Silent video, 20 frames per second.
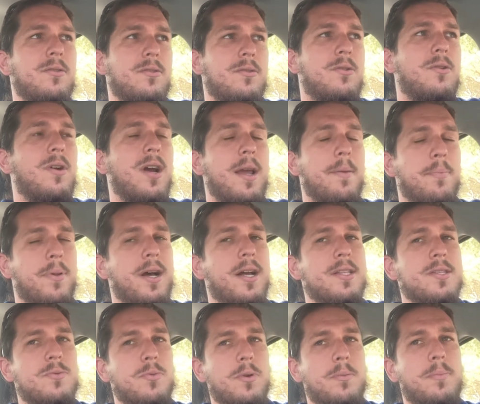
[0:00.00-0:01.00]

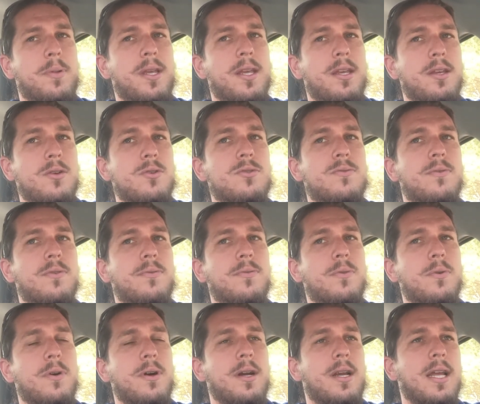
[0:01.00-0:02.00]
crampons would be useful
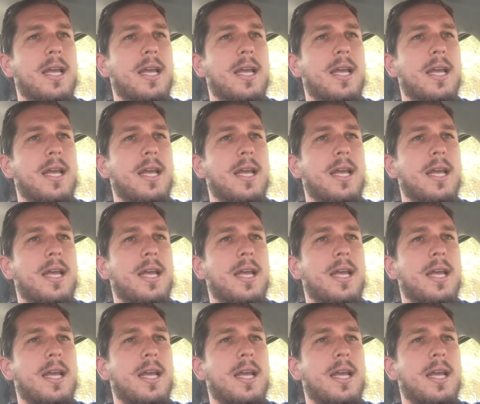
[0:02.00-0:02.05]
for.